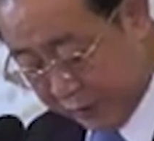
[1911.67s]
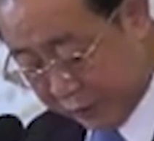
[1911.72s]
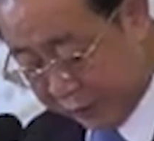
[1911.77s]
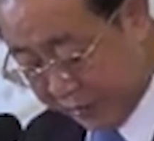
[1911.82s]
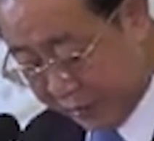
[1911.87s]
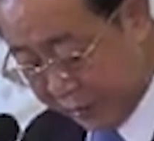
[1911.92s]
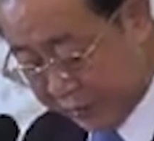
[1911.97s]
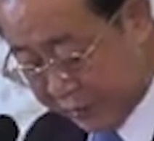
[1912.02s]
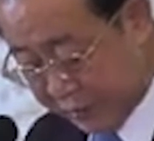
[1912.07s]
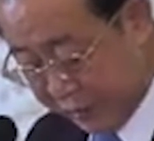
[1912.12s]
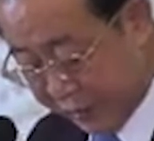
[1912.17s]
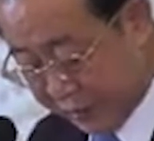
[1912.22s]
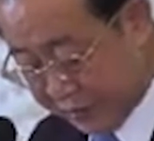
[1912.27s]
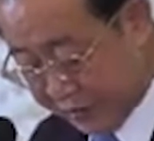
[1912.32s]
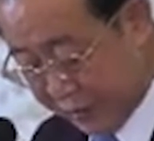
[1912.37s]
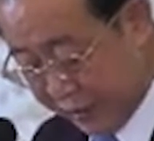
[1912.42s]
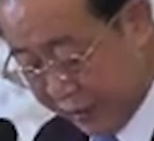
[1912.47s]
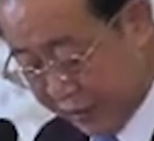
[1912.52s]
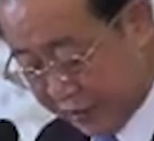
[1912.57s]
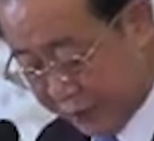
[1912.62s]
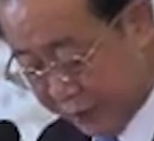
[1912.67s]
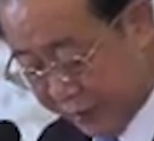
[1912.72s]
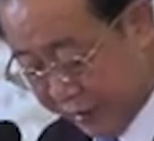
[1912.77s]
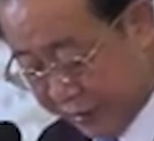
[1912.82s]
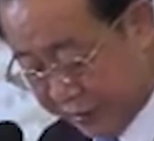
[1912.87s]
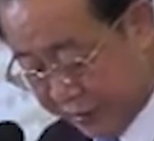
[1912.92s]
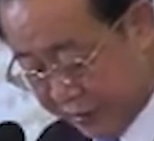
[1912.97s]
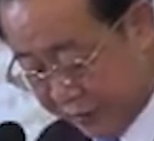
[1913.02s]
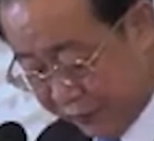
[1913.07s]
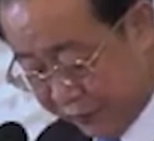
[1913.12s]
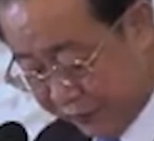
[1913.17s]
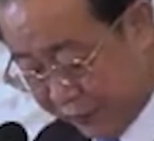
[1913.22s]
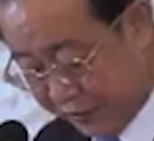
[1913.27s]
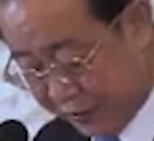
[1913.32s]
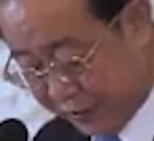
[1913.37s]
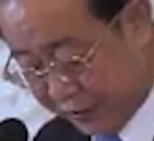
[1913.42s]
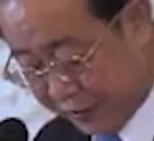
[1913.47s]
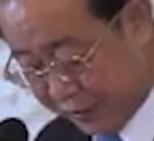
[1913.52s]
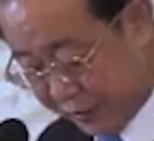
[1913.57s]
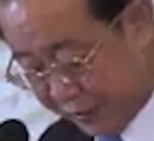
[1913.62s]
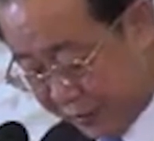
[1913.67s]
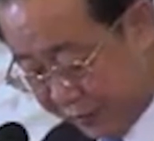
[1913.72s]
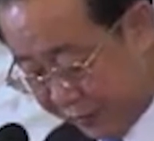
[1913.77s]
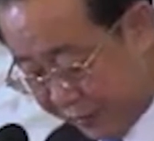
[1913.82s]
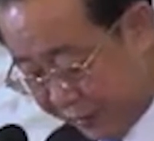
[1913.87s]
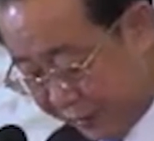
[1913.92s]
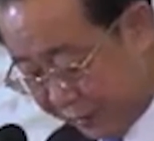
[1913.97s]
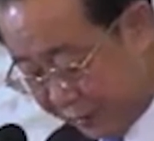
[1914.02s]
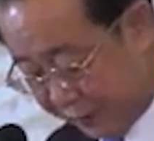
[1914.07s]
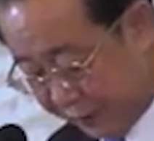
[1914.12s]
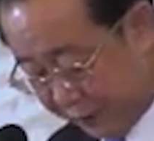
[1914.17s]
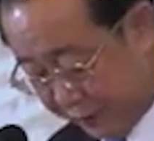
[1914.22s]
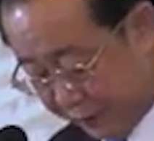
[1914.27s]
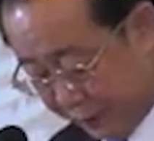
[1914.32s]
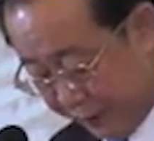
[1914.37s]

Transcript: green tax expense, which is giving